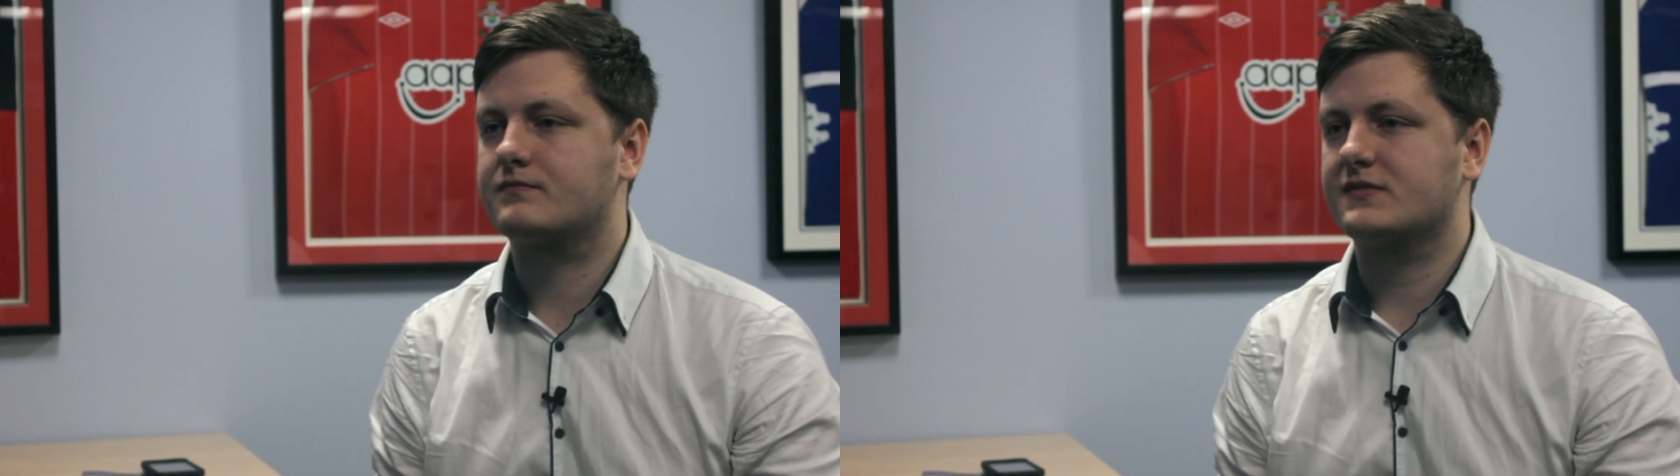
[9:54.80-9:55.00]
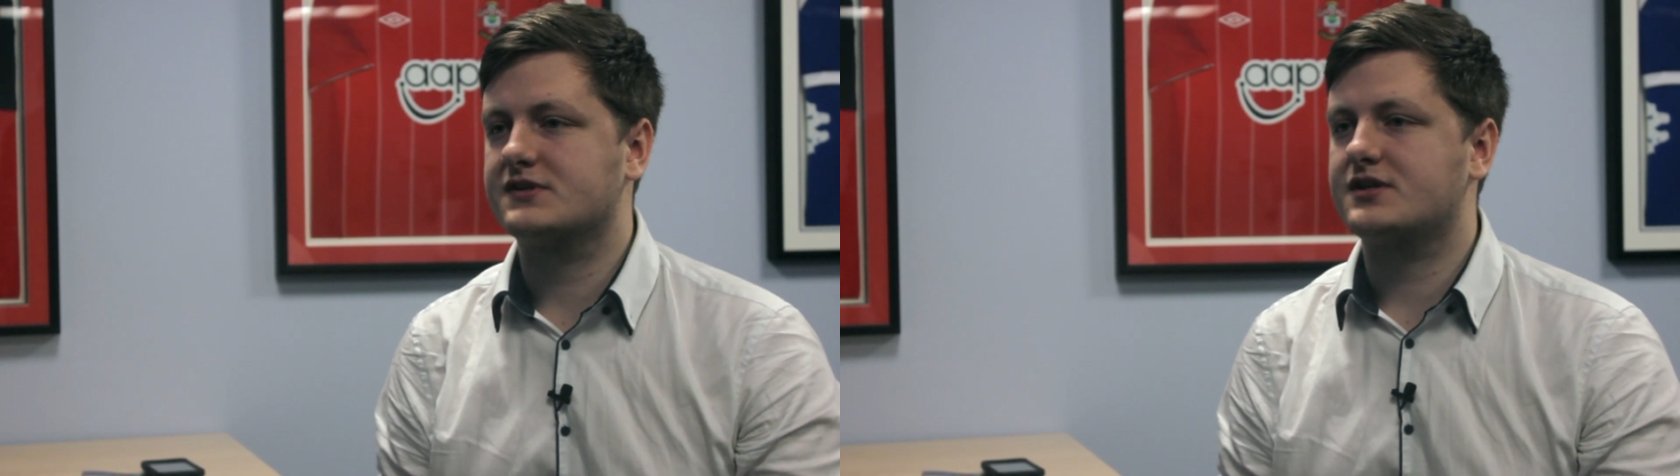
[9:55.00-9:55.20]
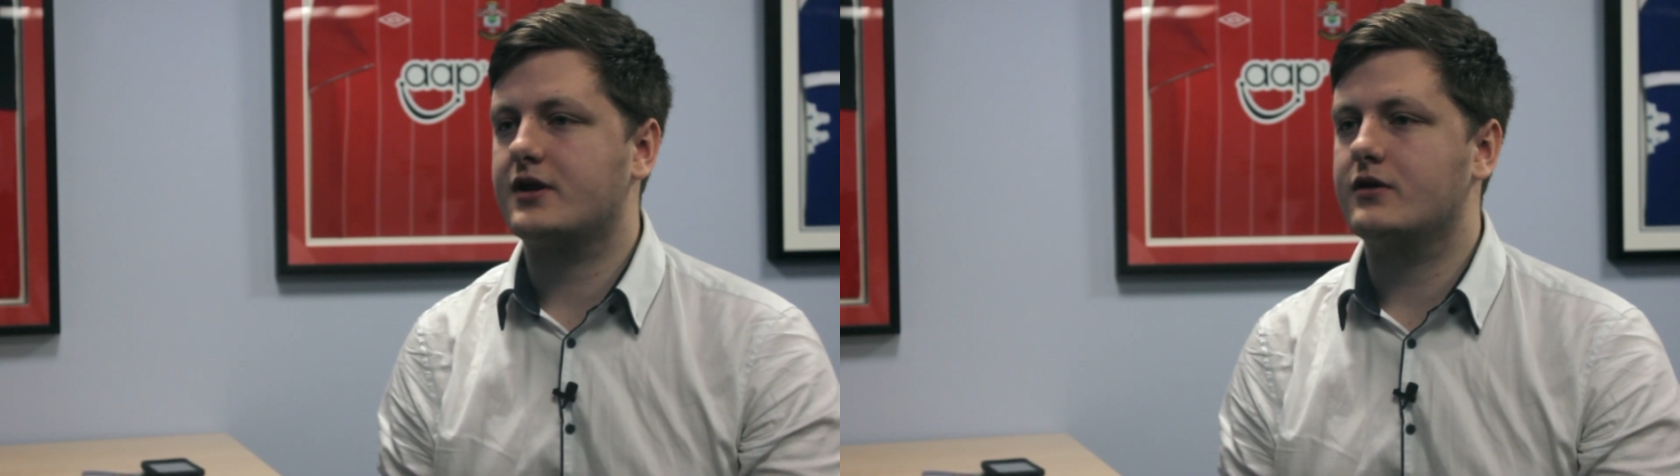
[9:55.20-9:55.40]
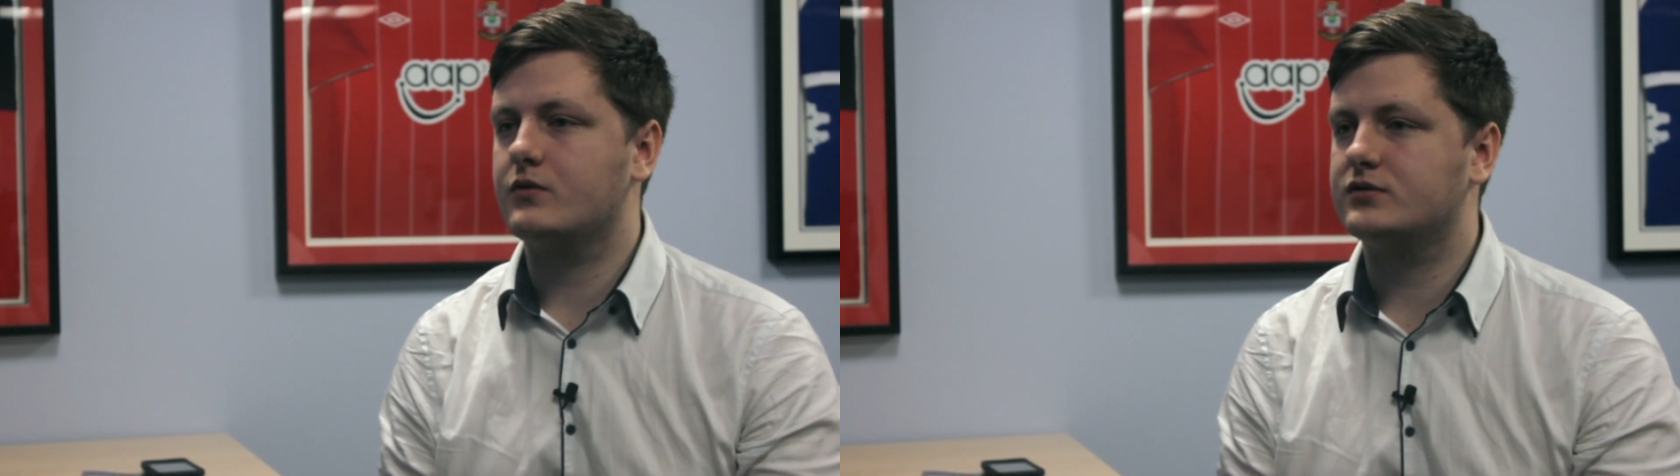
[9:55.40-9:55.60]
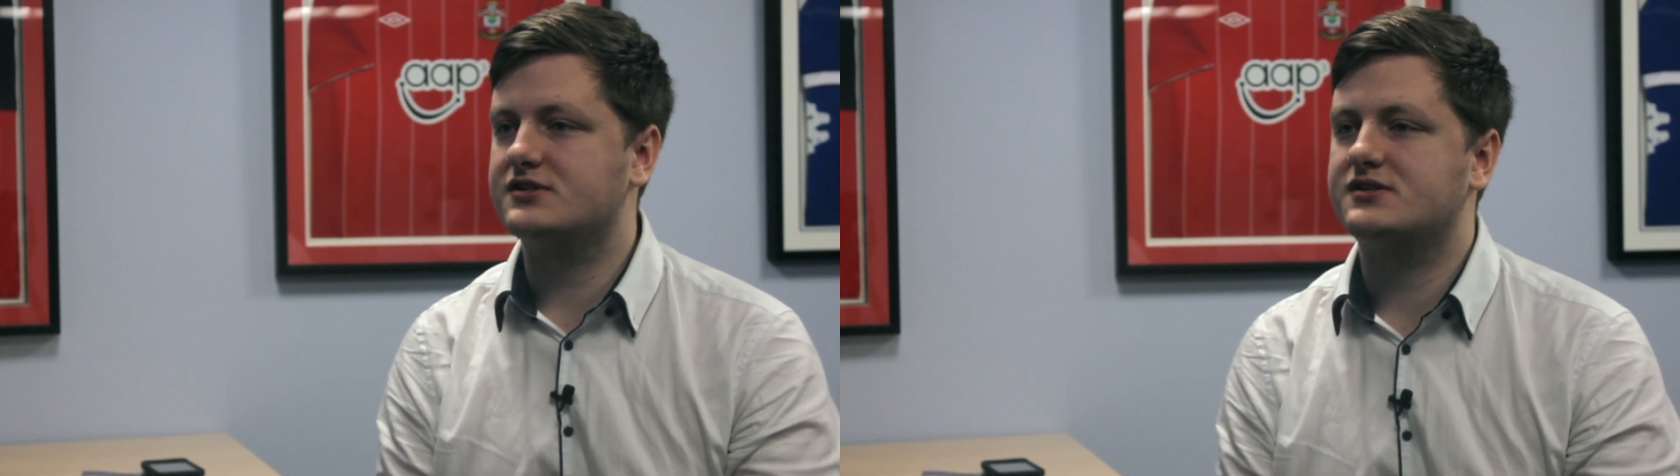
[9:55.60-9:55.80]
So
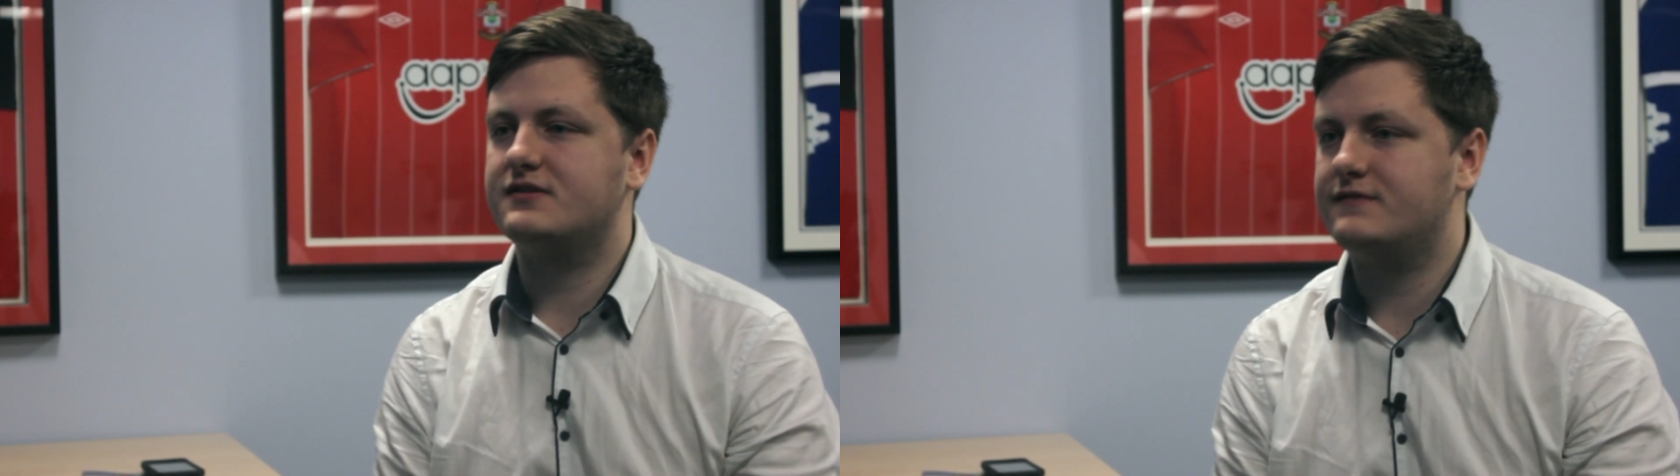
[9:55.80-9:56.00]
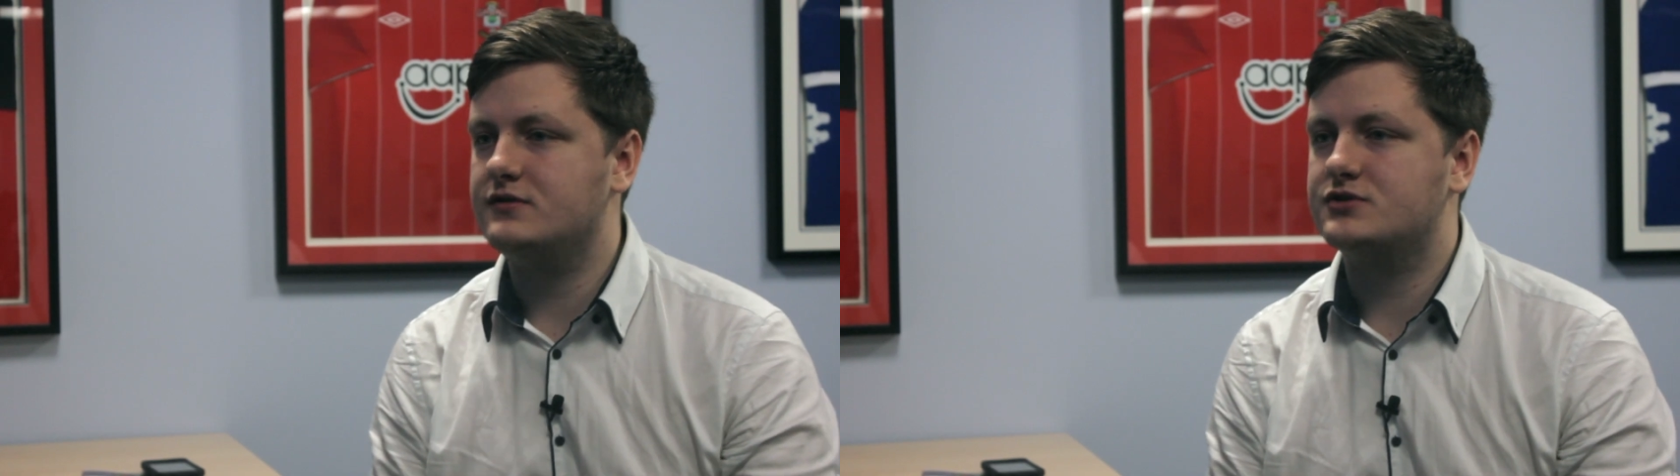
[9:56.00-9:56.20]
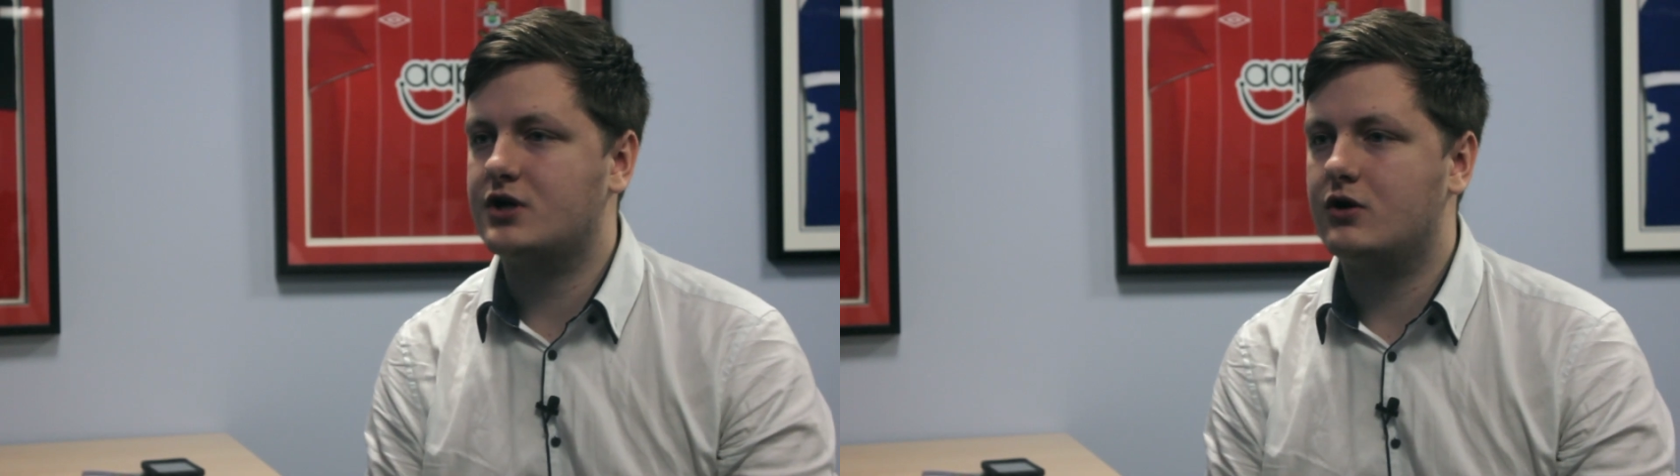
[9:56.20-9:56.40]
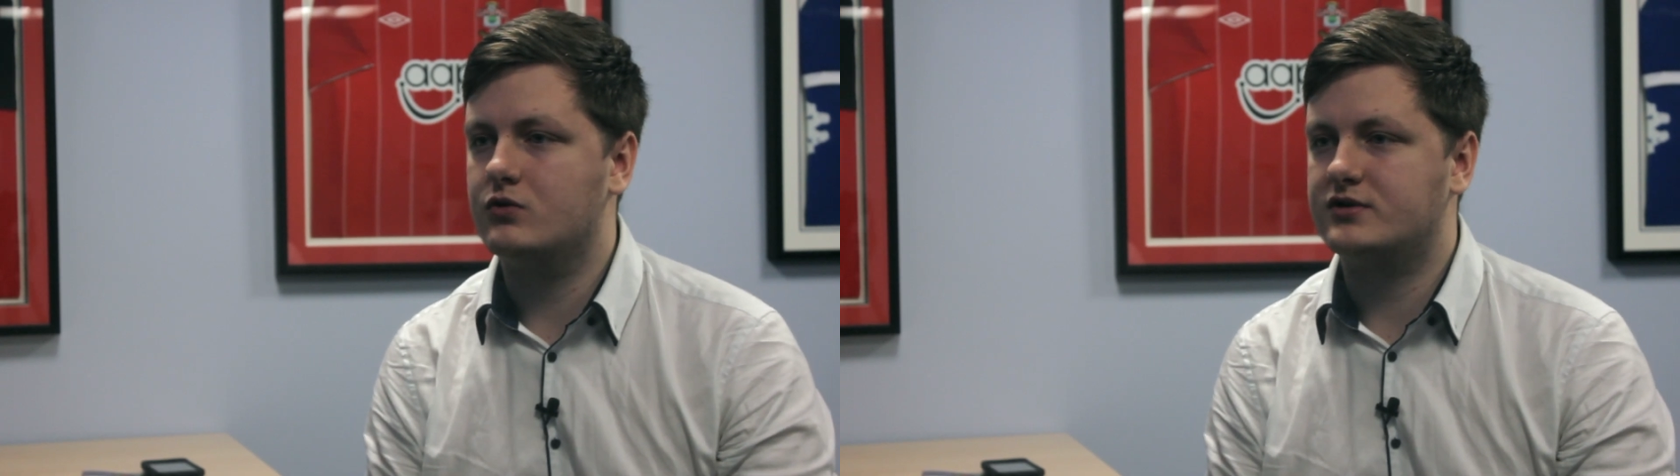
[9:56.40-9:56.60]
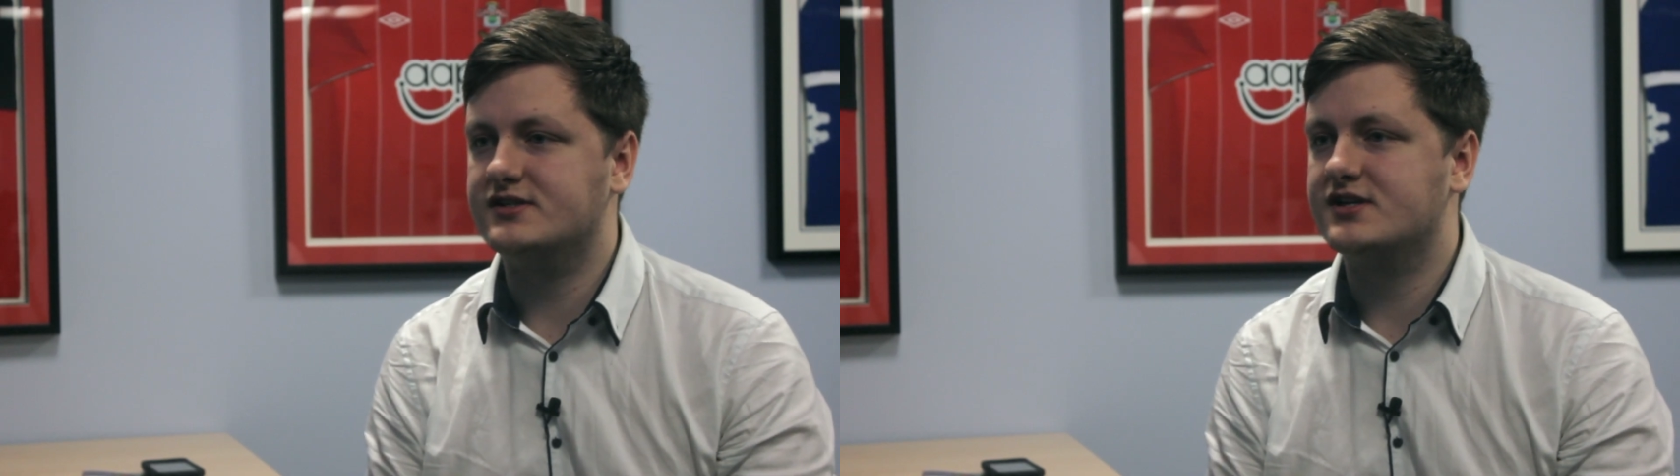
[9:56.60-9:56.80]
what does the future hold in